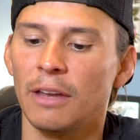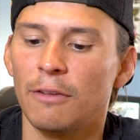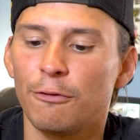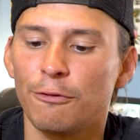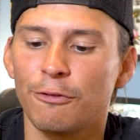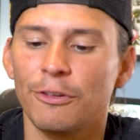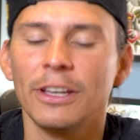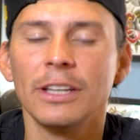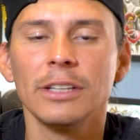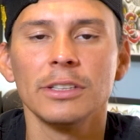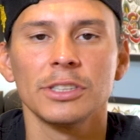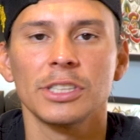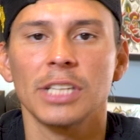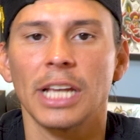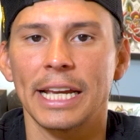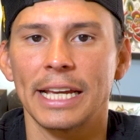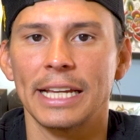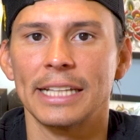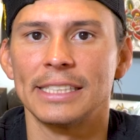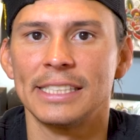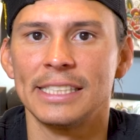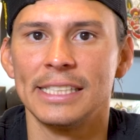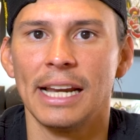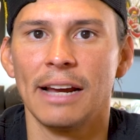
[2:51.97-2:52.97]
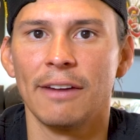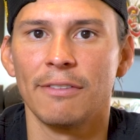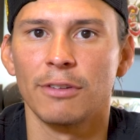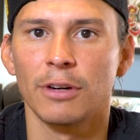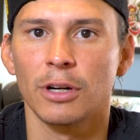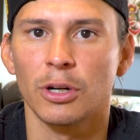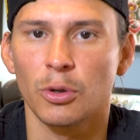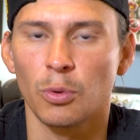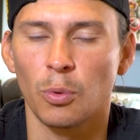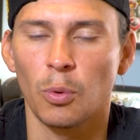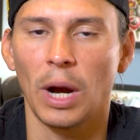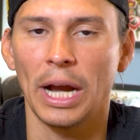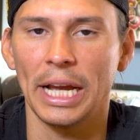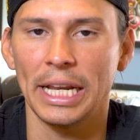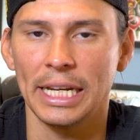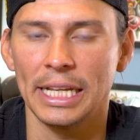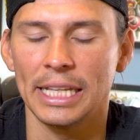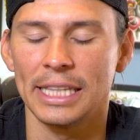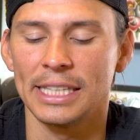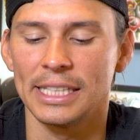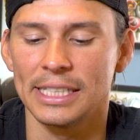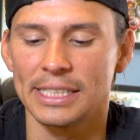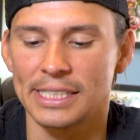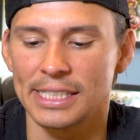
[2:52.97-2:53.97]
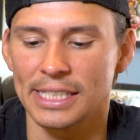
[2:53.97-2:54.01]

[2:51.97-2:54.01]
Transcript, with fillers: it feels like it's never quite in the